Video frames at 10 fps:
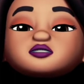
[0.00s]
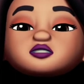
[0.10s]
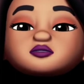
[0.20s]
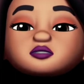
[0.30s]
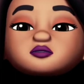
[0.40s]

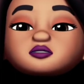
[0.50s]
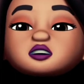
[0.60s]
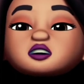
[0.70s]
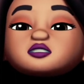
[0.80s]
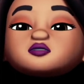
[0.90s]
ground.
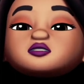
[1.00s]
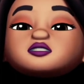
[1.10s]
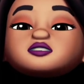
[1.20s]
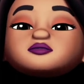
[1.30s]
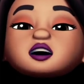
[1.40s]
The
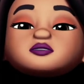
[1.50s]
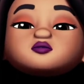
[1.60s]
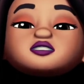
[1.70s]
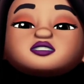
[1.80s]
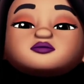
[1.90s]
tortoise's back
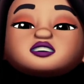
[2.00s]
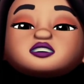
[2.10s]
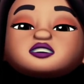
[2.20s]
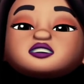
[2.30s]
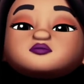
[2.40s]
was
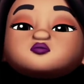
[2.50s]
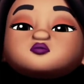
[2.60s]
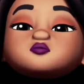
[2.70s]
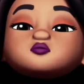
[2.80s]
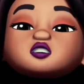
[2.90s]
immediately
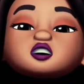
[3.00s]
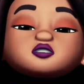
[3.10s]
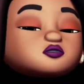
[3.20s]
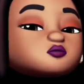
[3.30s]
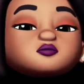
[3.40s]
broken
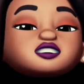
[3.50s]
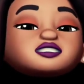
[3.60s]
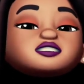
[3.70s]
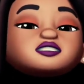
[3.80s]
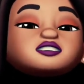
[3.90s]
into
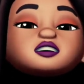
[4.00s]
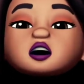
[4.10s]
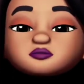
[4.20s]
pieces.